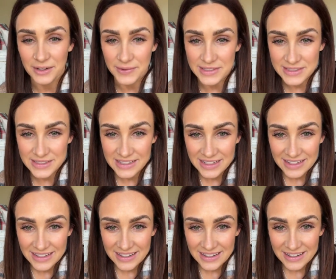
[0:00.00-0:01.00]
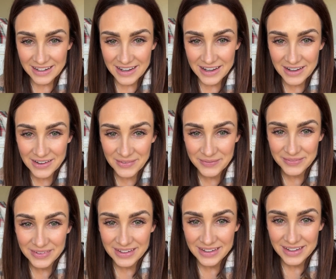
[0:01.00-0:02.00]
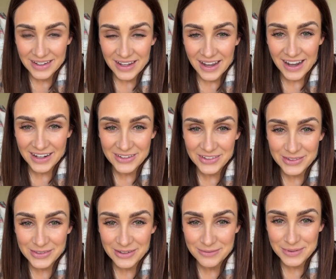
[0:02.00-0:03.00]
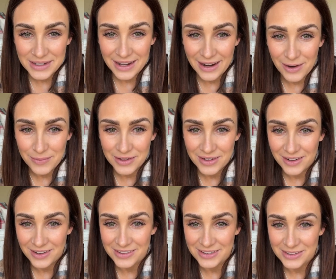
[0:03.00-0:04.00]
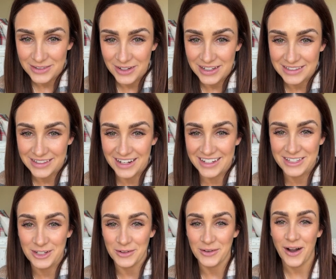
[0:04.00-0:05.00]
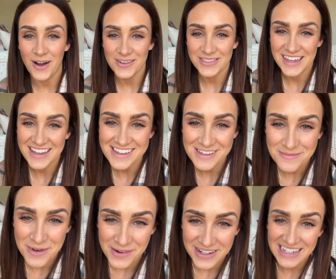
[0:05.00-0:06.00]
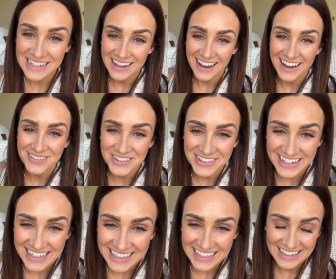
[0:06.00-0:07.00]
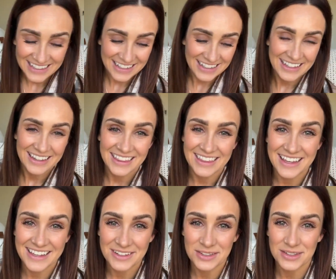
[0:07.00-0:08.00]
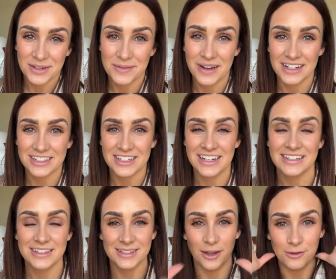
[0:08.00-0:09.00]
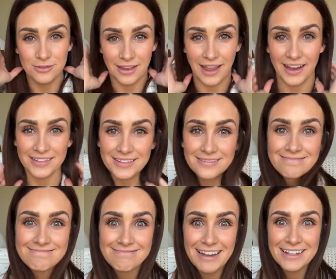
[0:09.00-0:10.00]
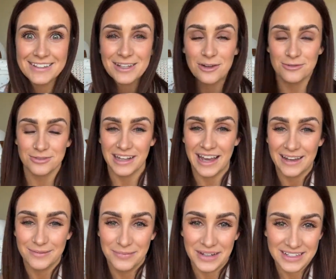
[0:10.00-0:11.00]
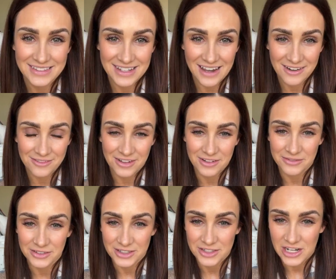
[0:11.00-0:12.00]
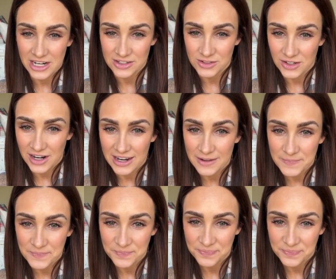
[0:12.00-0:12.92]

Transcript: Anyways, um, I know you love big hair, but your hair looks great today too. Oh, thank you, Monique. Hi, Monique. Thank you so much. It's so flat it's so flat, but it's kind of fun for a change, right?